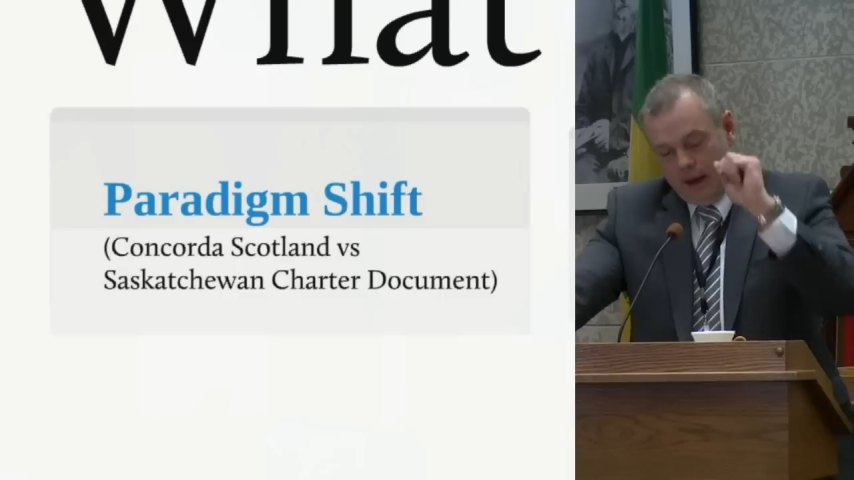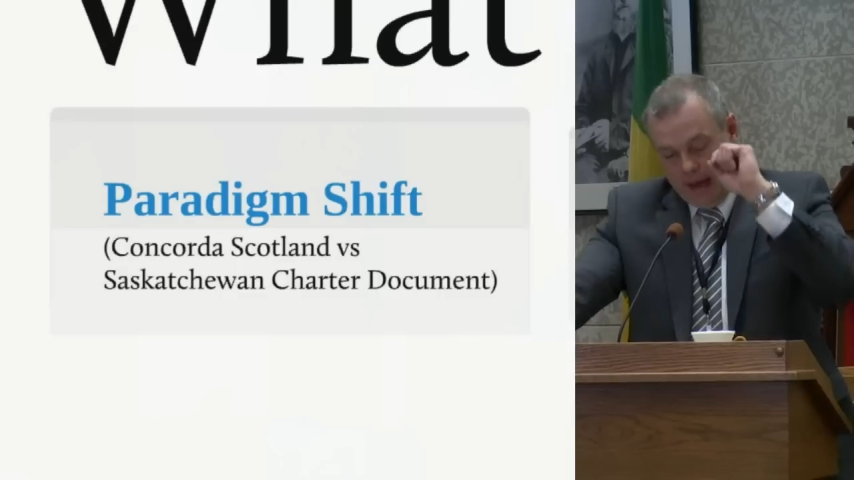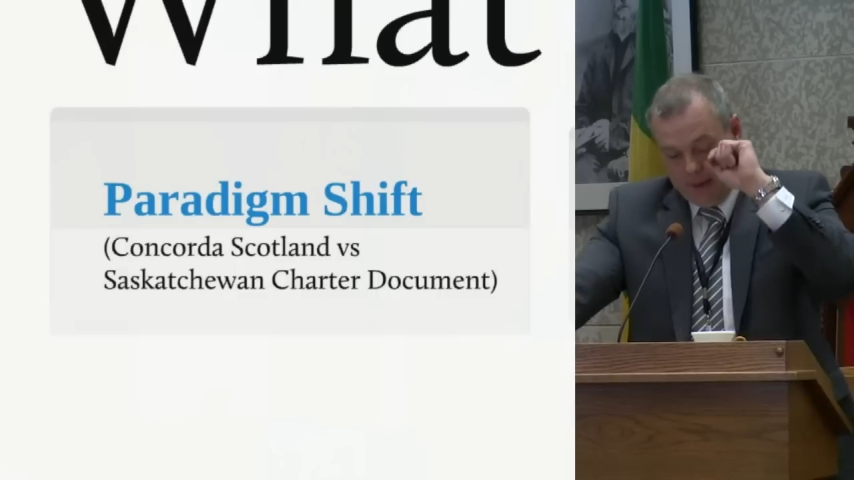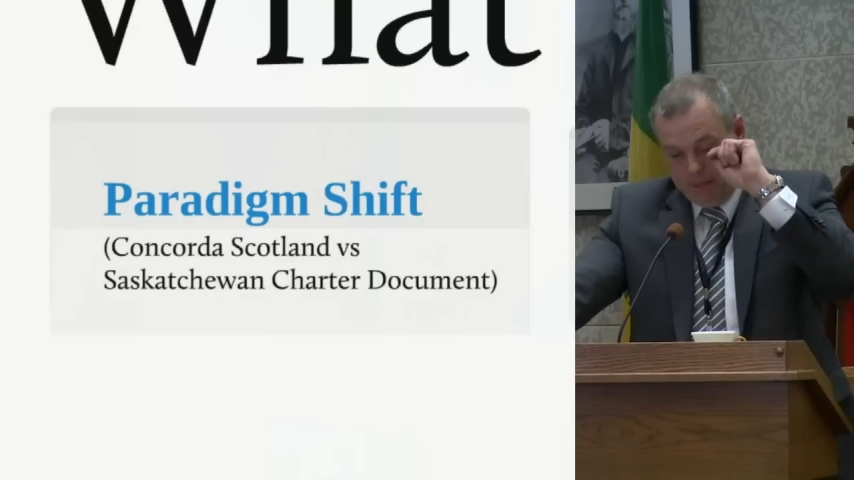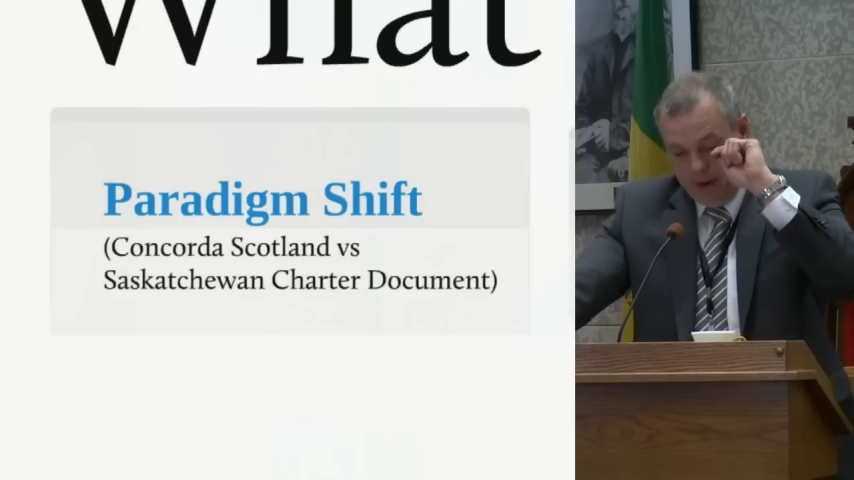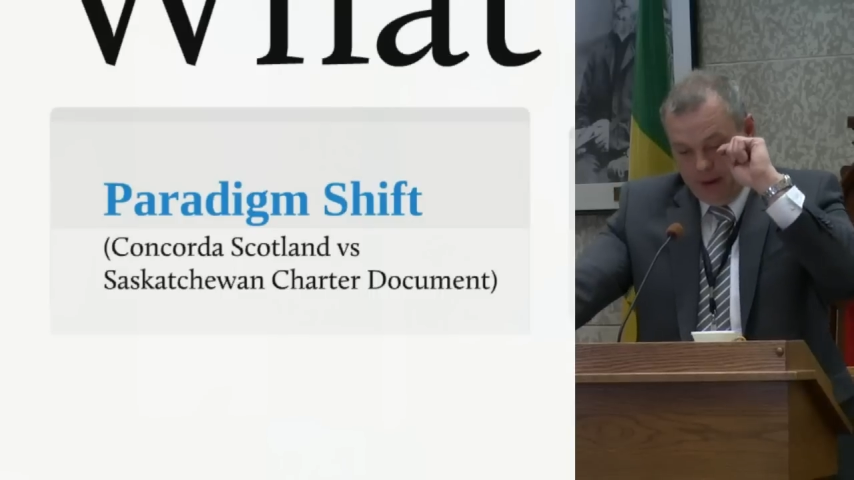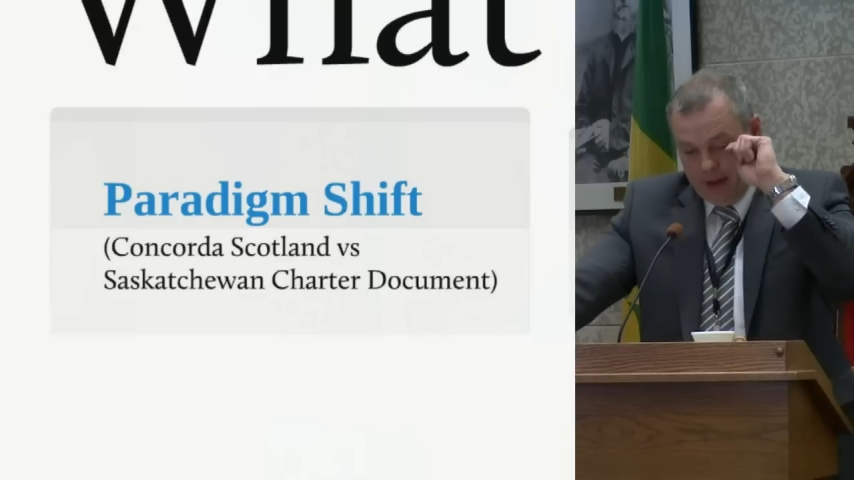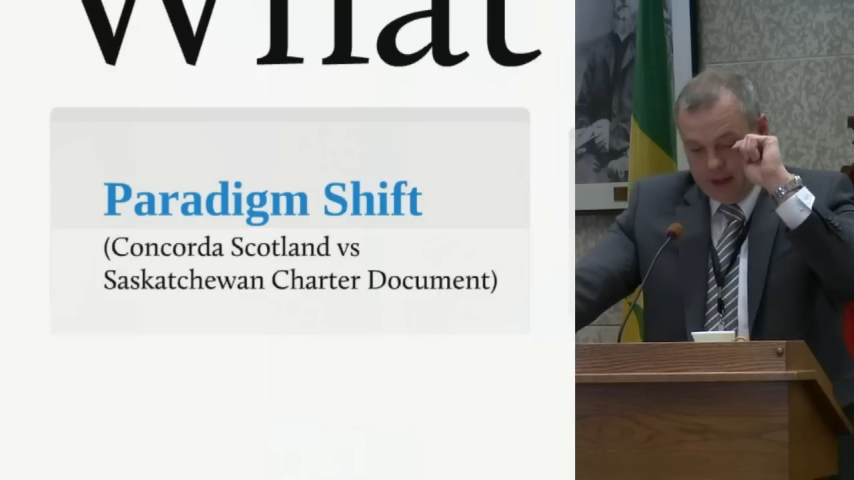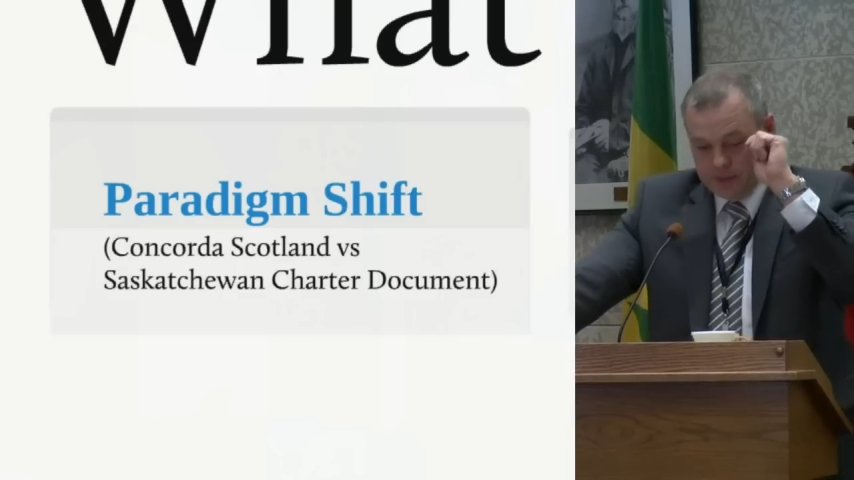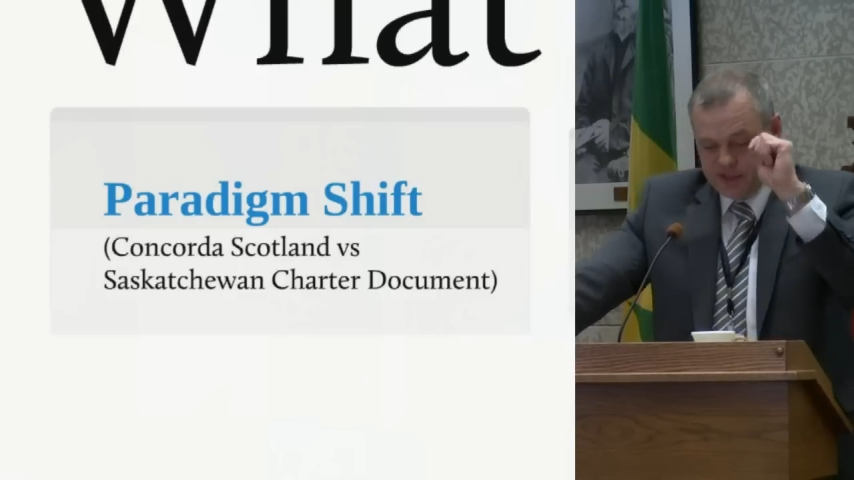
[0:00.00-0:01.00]
had a
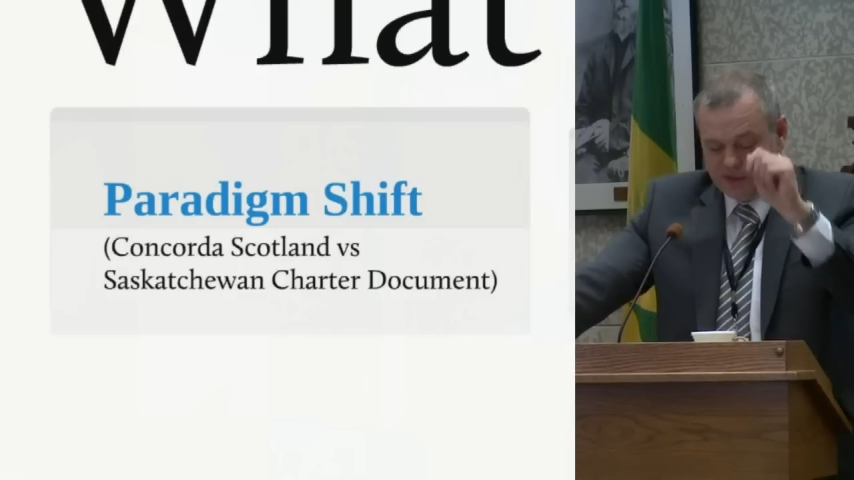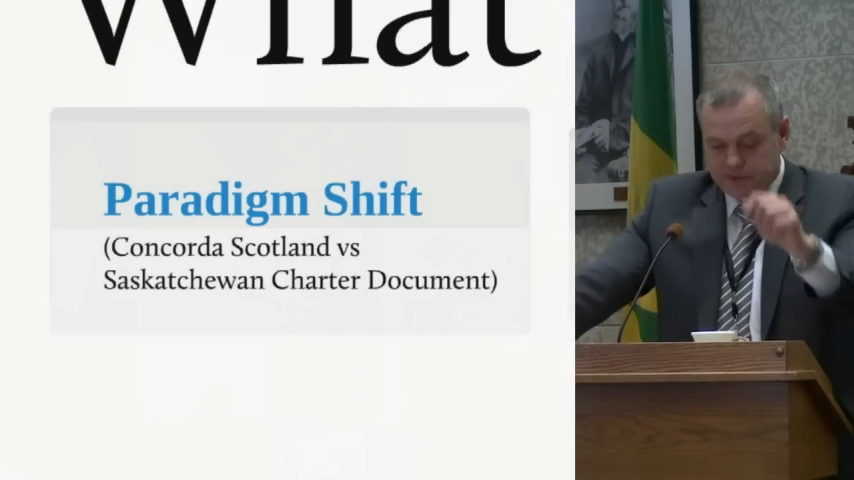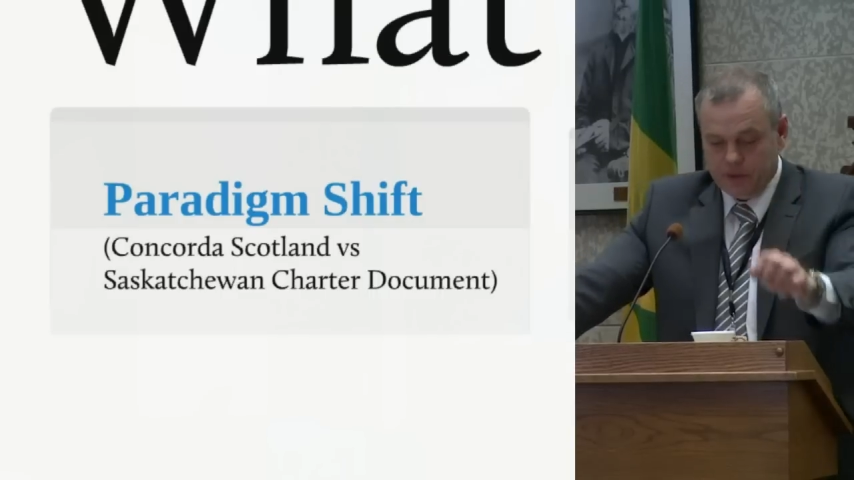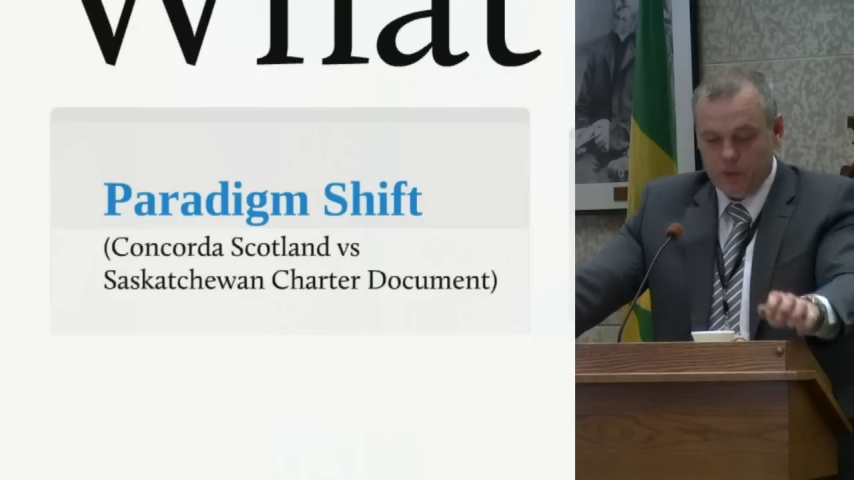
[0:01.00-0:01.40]
paradigm shift,